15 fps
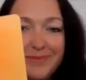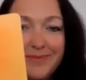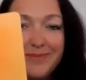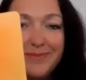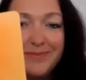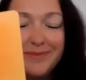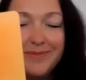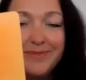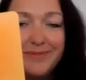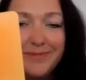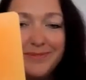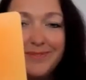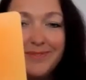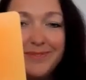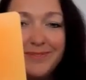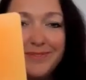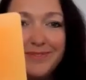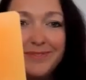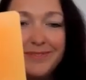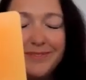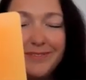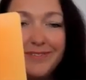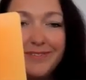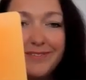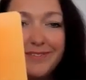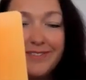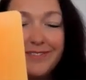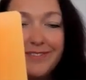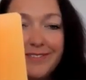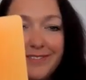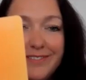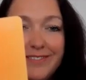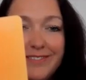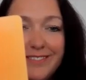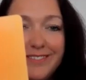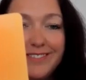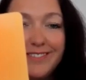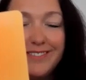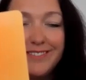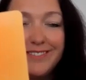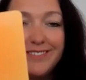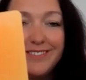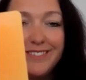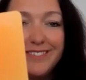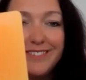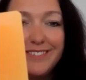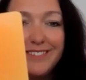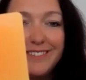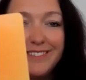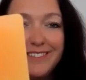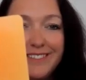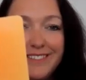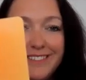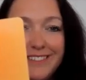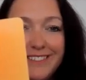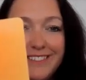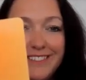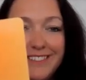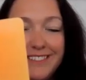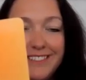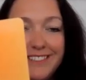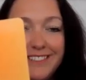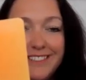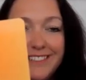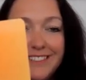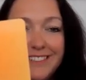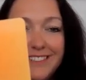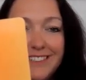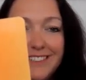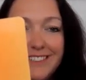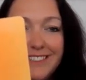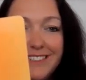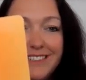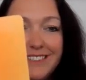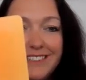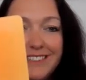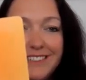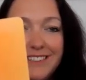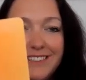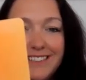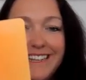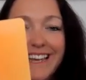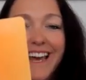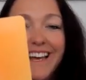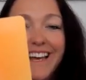(not speaking)